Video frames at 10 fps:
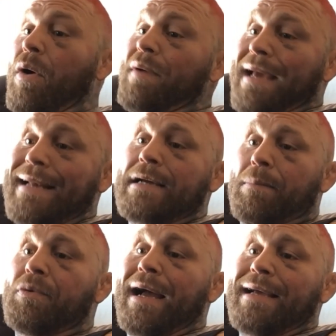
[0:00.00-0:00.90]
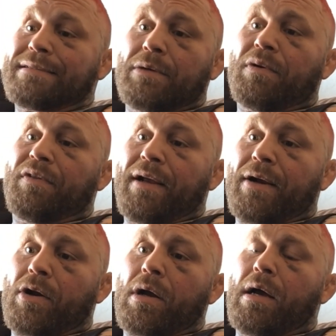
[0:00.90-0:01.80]
we had a couple guys that were
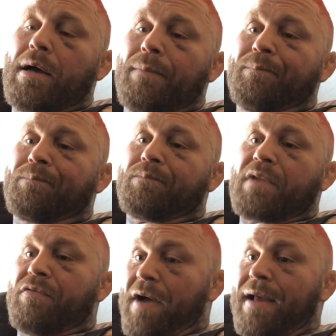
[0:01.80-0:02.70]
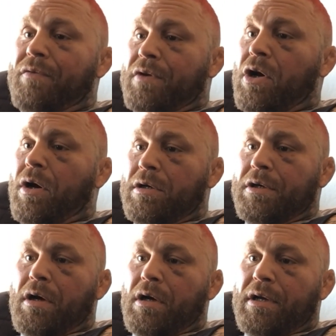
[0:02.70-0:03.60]
there fight on the card
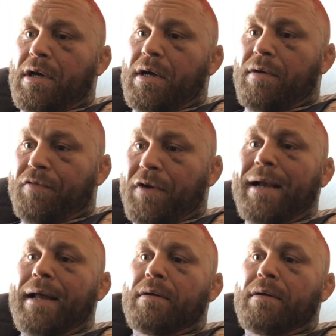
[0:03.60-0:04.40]
on Friday.